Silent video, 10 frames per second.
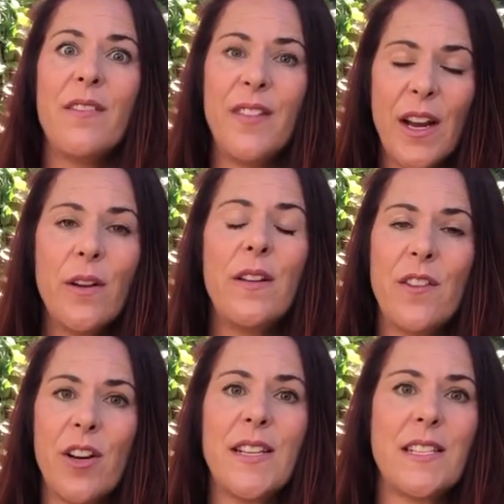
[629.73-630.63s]
Very,
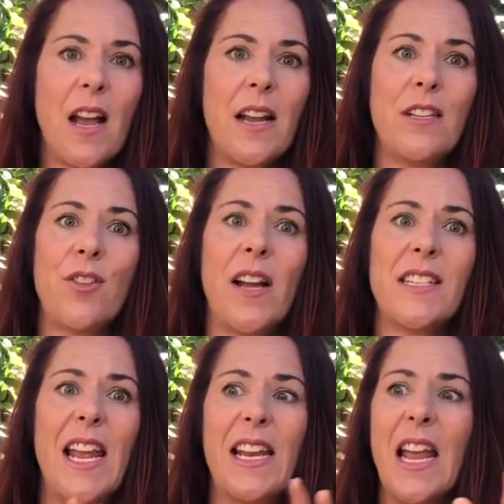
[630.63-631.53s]
very sidetracked
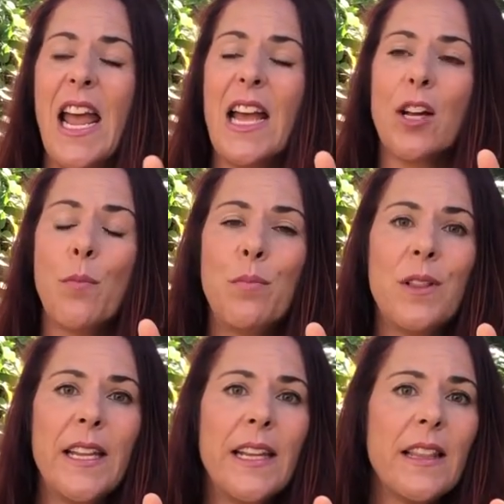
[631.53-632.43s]
and
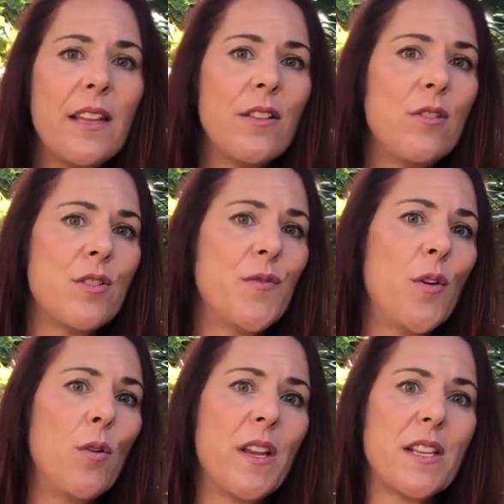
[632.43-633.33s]
completely lose
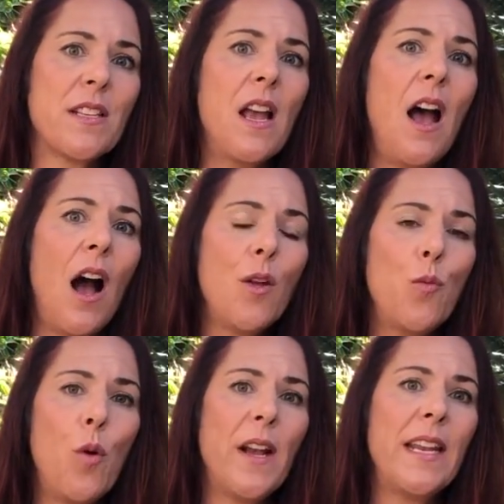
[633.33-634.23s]
focus on
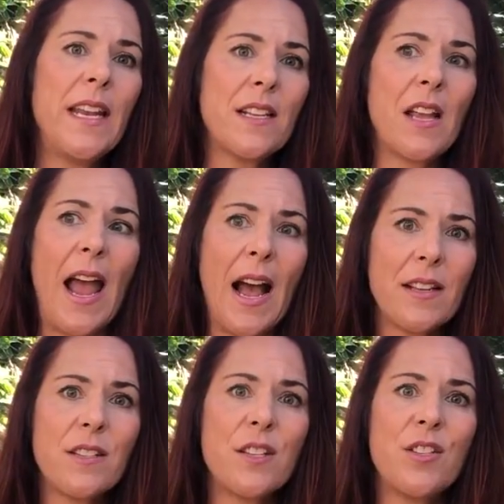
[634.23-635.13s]
what he has
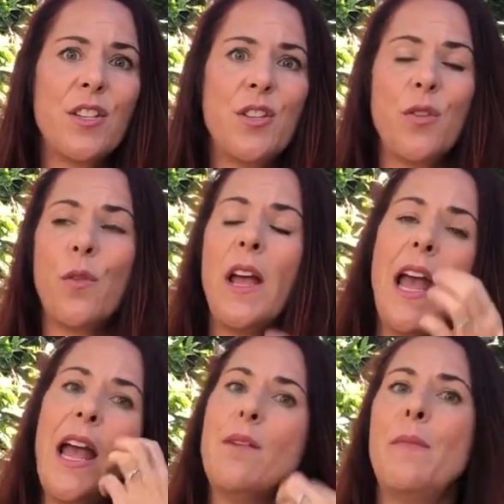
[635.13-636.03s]
asked us to do.
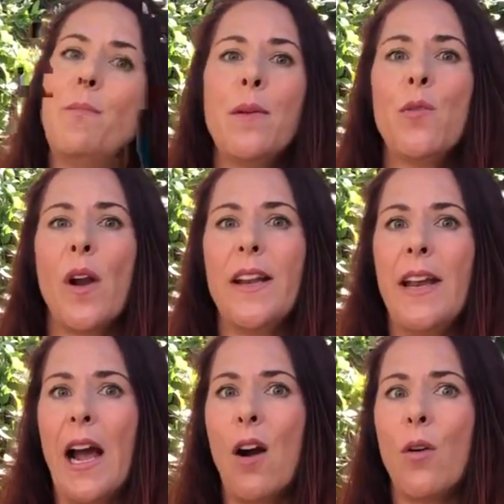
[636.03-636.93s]
And maybe right
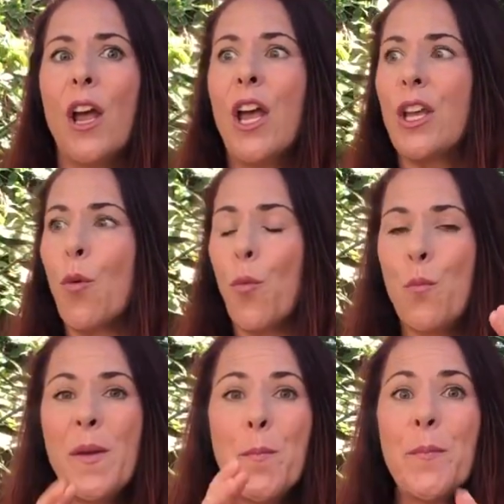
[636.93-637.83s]
now,
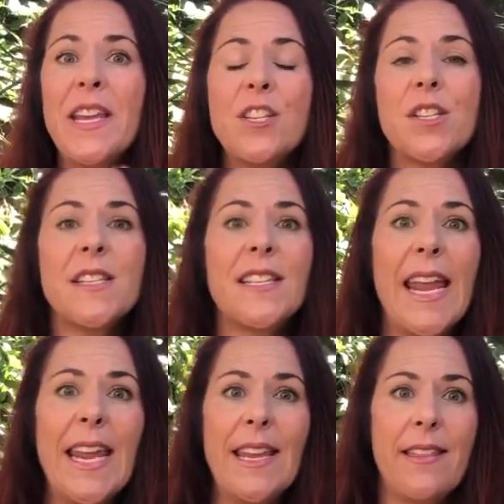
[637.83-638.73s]
me just
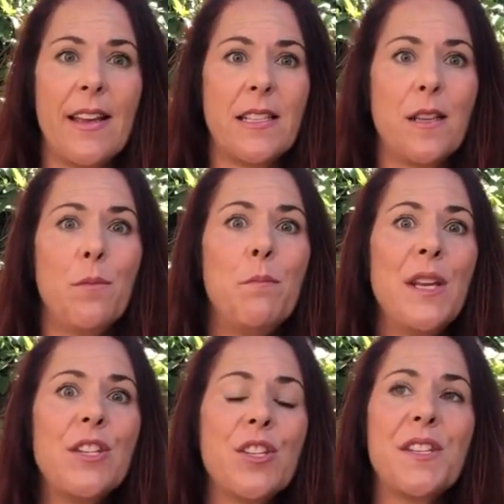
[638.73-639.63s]
saying this,
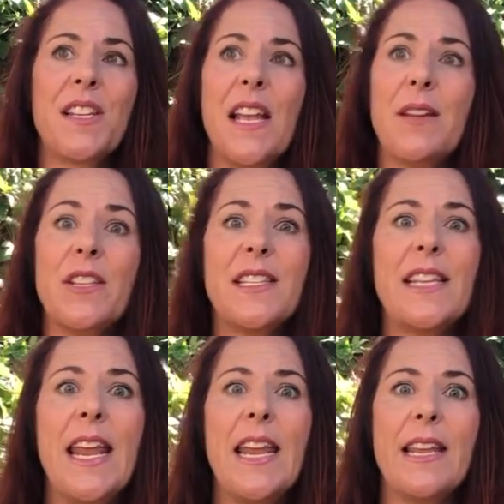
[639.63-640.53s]
me just
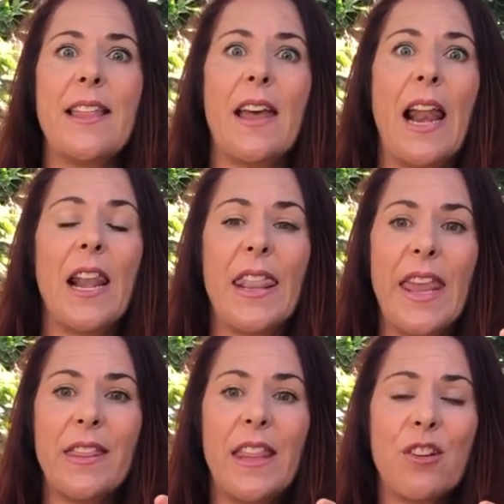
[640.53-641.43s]
saying that
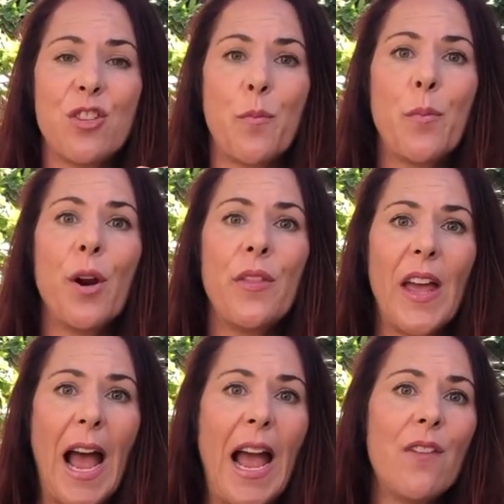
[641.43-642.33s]

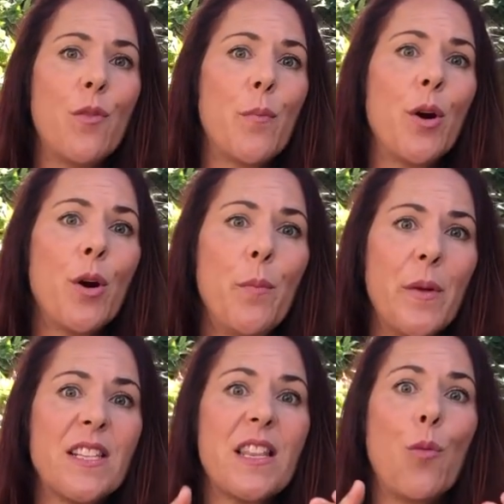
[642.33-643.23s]
that I have a
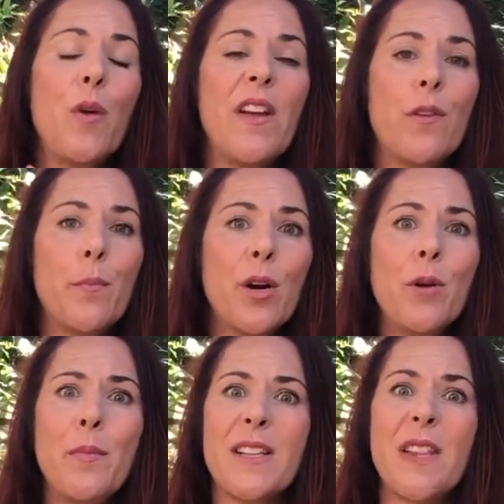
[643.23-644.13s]
purpose, that we have a
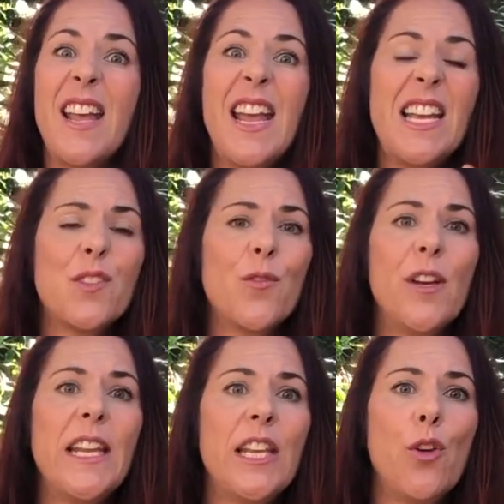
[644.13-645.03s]
purpose, is
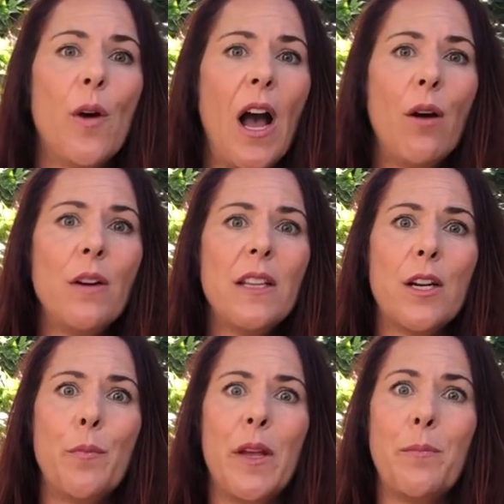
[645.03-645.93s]
freaking you out a
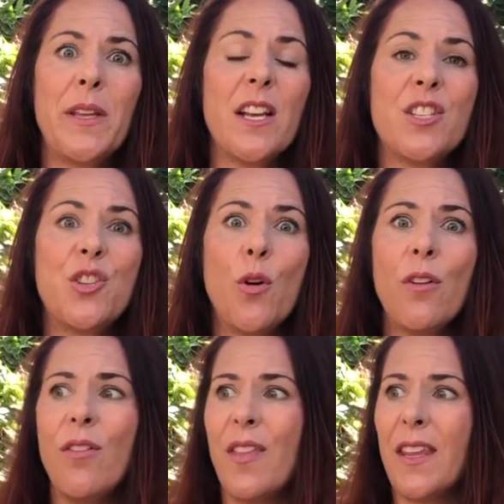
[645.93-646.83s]
little bit, because you're
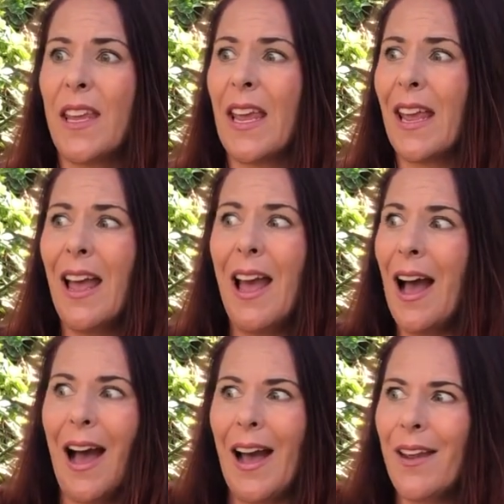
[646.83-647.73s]
thinking,
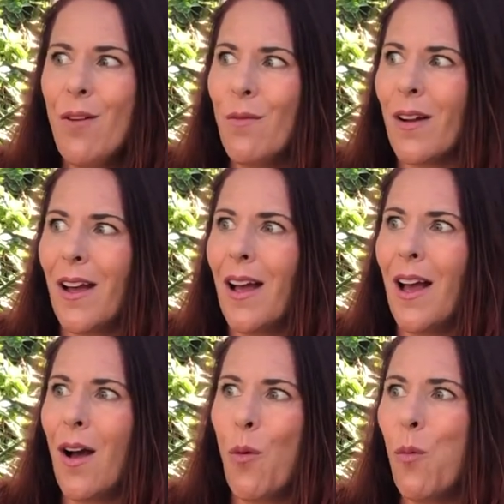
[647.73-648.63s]

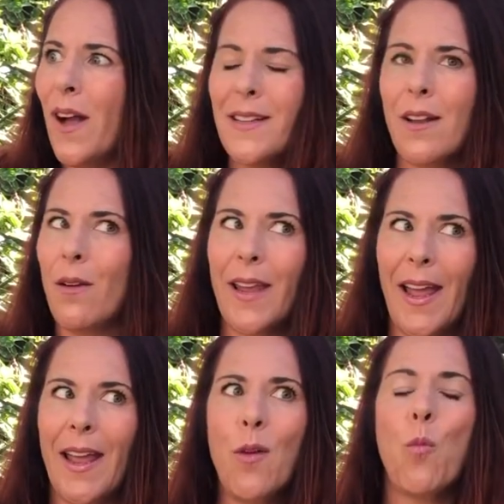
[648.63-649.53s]

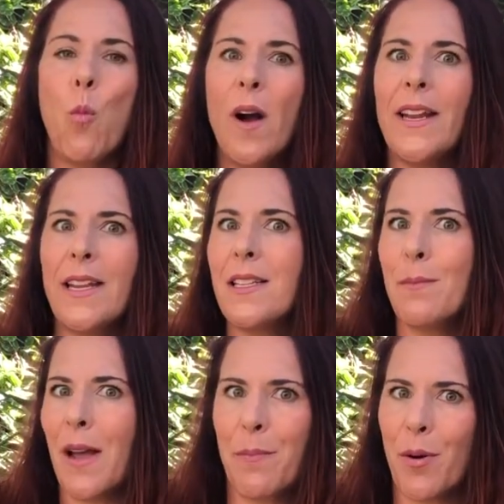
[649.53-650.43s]
what is
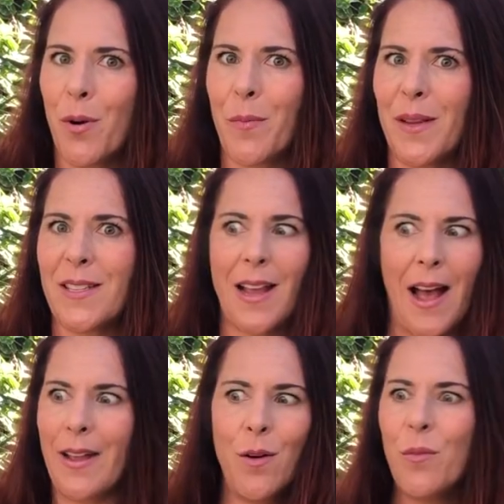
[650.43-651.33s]
my purpose?
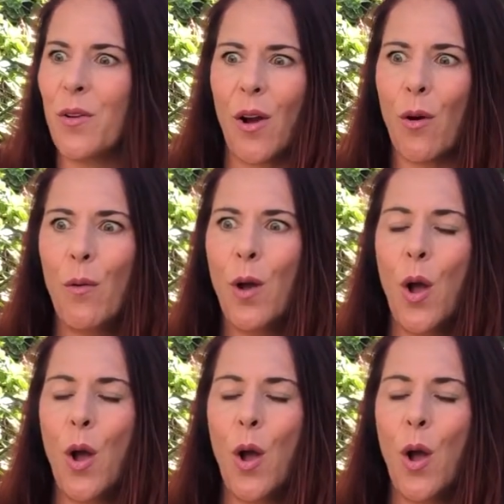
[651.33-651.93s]
I don't know.